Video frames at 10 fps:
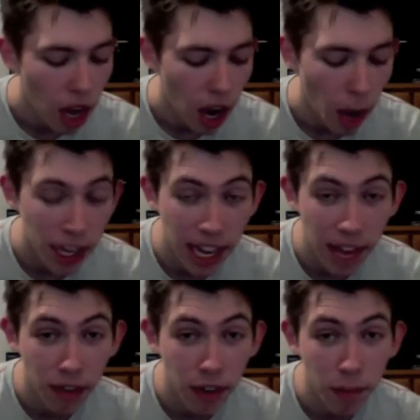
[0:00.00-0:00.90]
I would
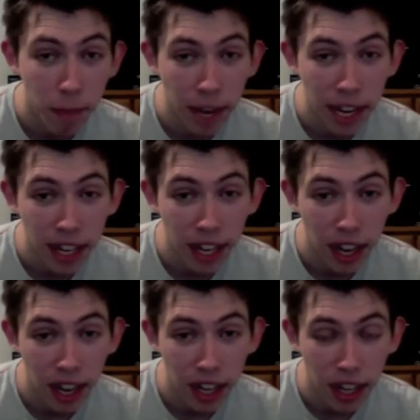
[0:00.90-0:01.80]
never have been,
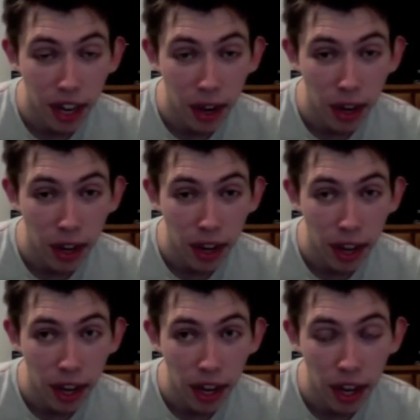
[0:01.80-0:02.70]
you know,
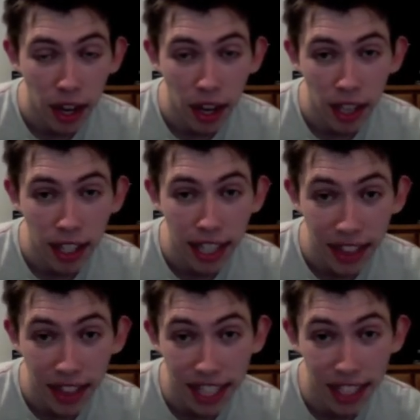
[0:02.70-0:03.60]

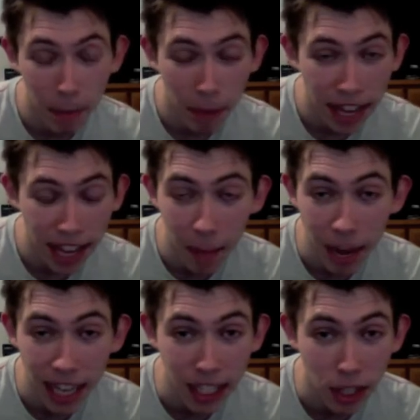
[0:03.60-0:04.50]
sent this ama that
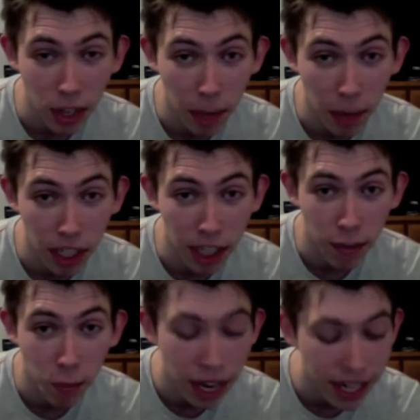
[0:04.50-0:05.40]
amazing Sonic plushie
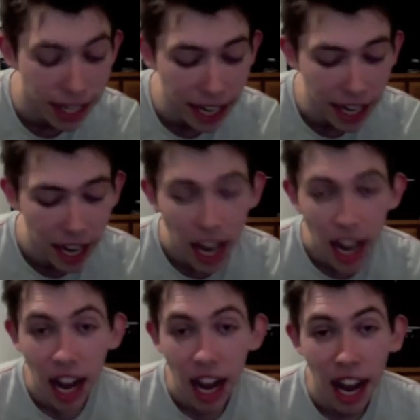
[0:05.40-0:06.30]
from Wendy.
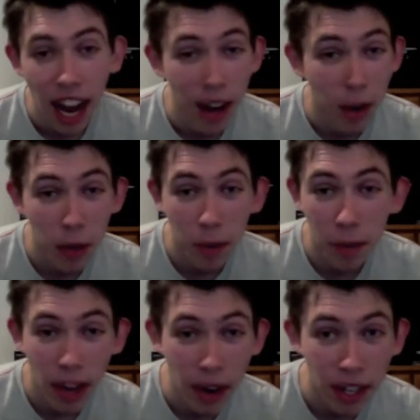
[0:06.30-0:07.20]
I wouldn't be
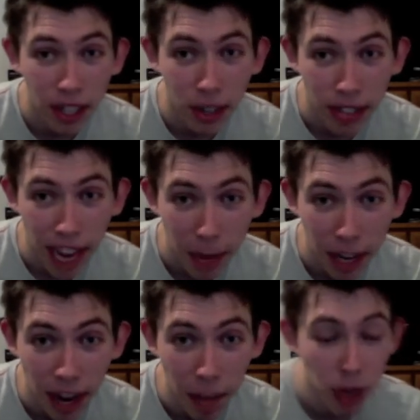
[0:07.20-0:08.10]
going to
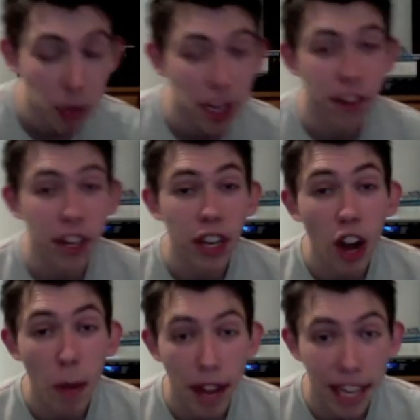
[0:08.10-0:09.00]
GameLink. I probably wouldn't even know
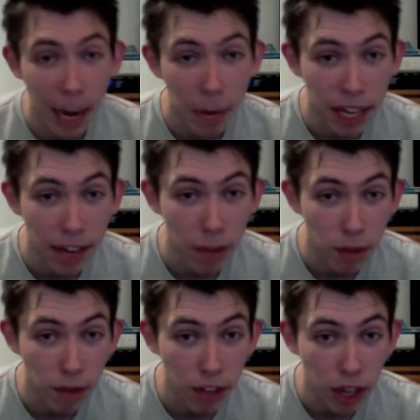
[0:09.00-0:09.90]
about GameLink if it
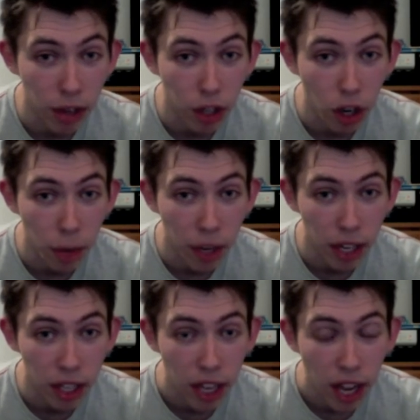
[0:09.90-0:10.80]
wasn't for YouTube
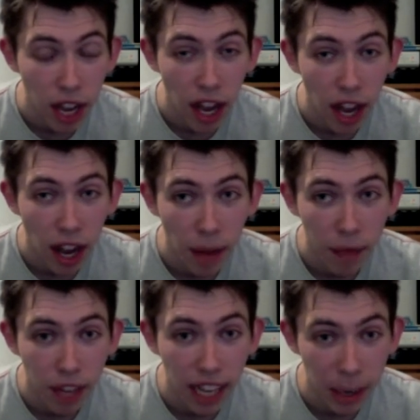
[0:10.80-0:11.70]
because
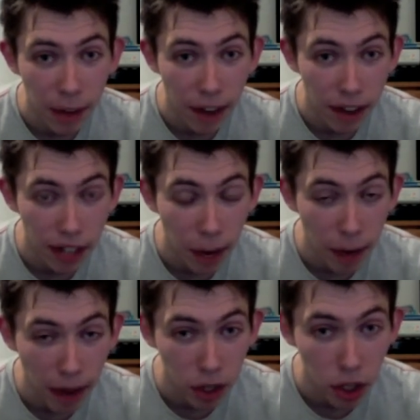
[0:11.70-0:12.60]
um, that's how I found out
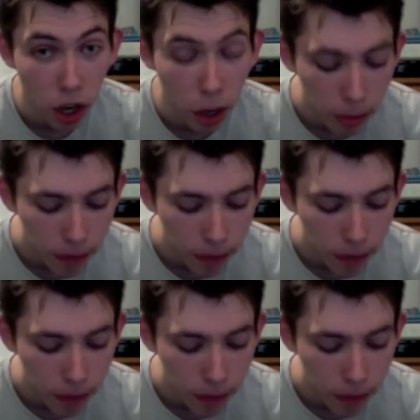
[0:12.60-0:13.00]
about the shop.